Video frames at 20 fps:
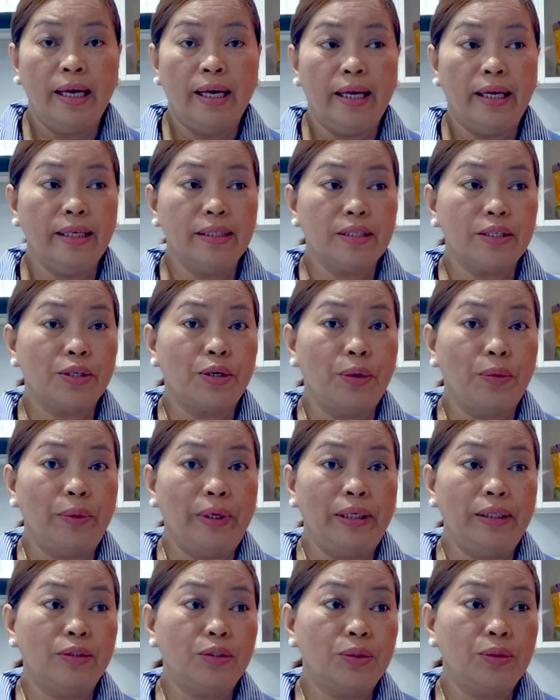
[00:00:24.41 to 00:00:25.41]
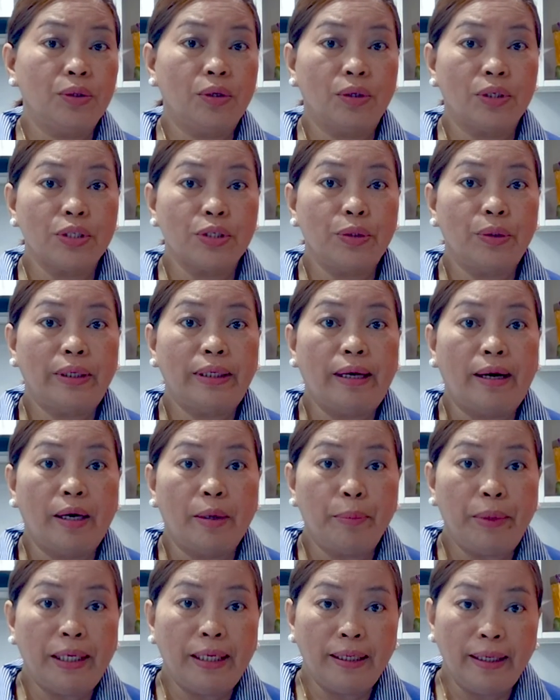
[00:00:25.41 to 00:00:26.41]
it's going to cost you an
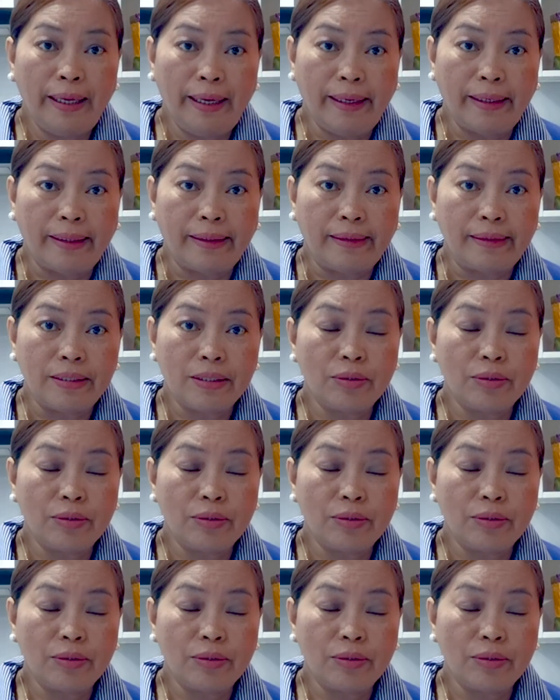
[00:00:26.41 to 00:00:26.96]
arm and a leg.